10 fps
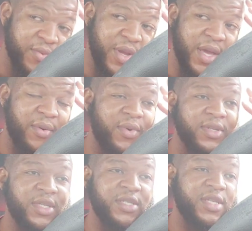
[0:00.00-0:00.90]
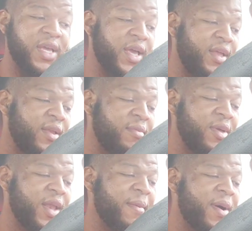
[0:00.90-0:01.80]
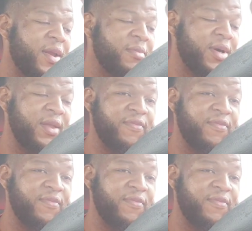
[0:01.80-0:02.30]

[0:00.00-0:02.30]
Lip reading: the ring at 168. I mean, that amount of money,